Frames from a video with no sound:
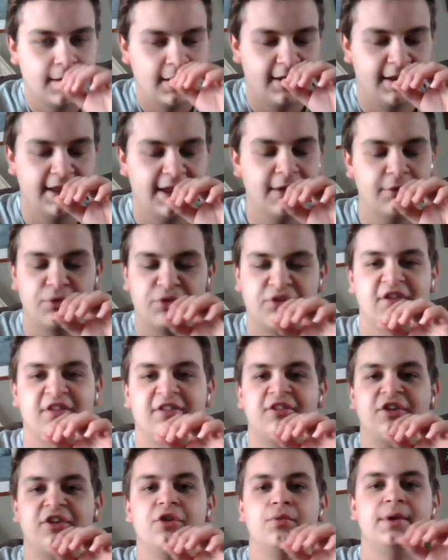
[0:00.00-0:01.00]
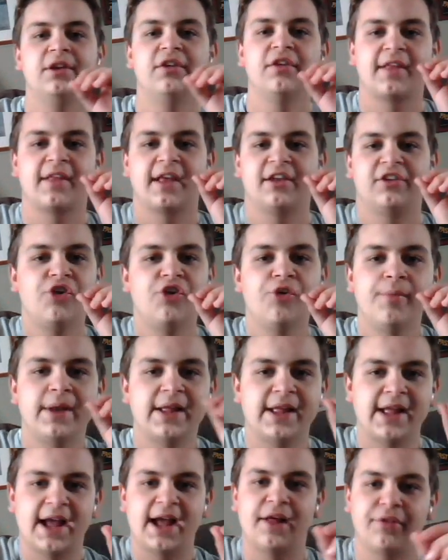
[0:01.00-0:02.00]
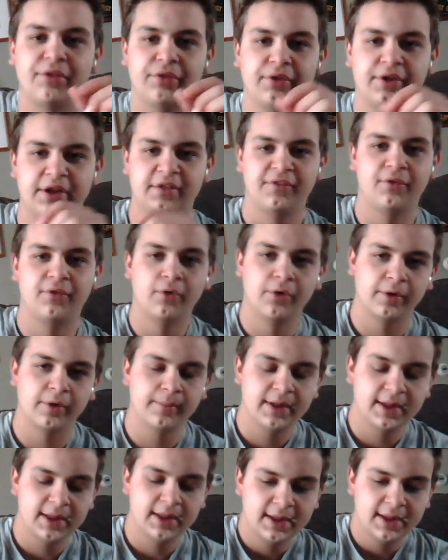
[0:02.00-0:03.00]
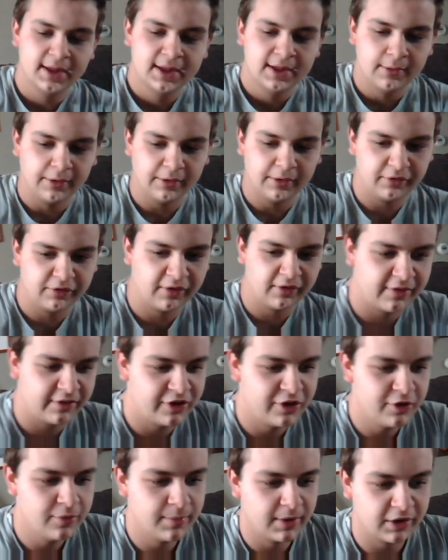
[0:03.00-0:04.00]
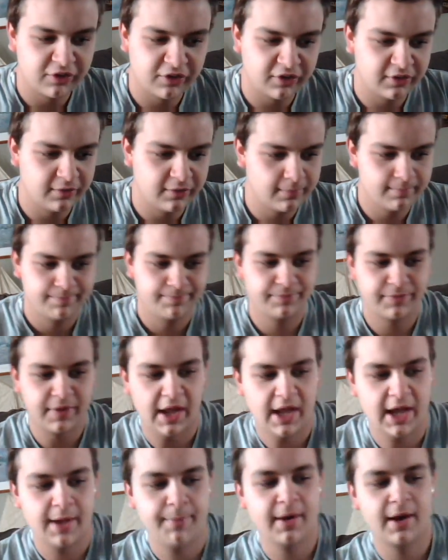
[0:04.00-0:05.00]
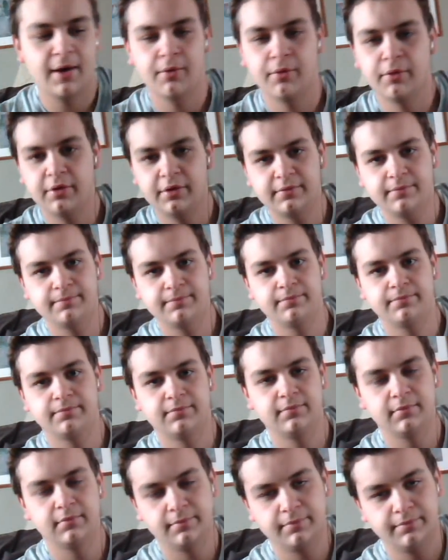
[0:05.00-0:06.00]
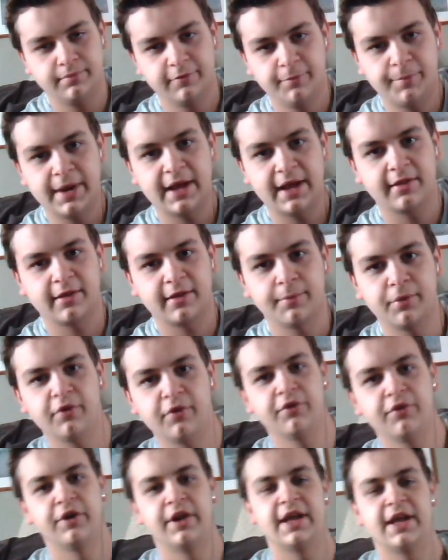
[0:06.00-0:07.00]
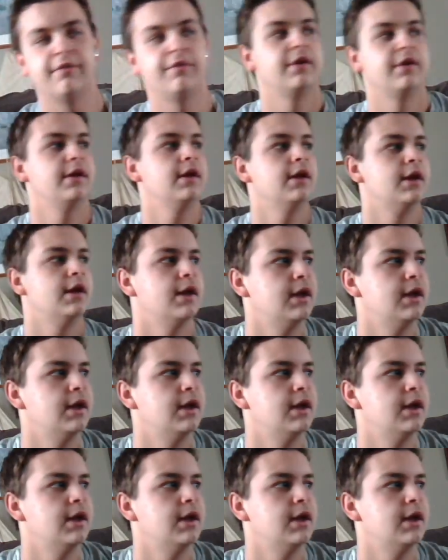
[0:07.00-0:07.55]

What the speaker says: In the end, it was just too. We just had too many athletes for them. It was just too much high-powered basketball for Navy.